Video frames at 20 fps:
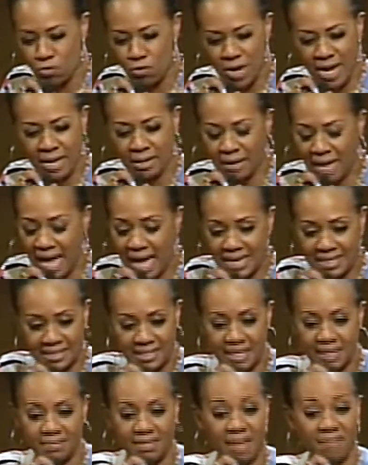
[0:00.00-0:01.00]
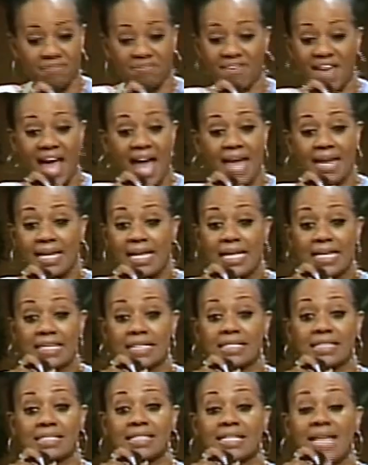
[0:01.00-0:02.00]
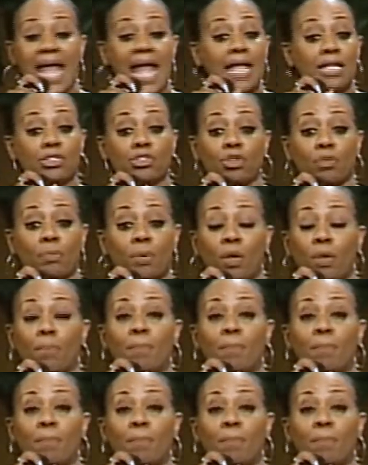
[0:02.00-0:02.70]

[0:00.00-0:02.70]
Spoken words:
realizing that that is tangible,